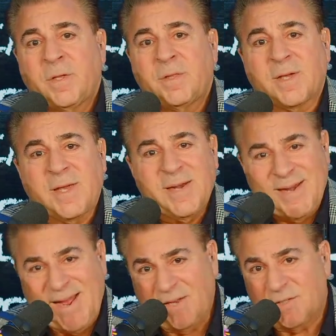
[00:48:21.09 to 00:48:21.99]
The
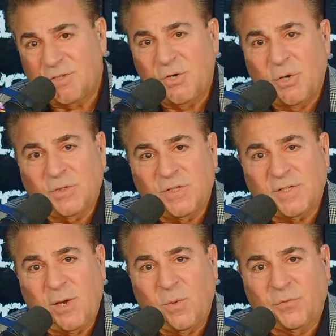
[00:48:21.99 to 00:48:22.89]
canal stenosis,
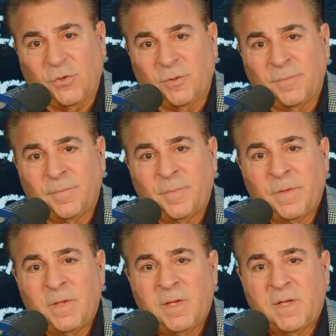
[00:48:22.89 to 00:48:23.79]
however,
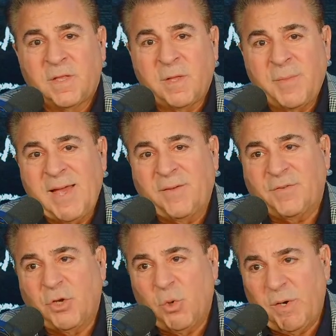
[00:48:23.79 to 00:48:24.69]
they may have
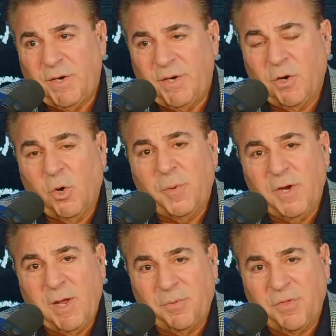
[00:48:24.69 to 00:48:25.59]
to go in and open
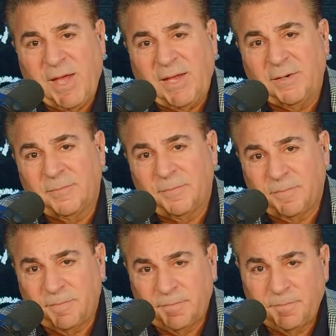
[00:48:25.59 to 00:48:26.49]
up that
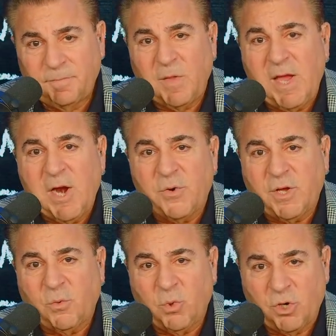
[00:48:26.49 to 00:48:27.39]

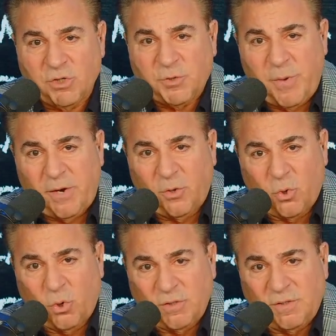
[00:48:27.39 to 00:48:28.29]
area where your spinal cord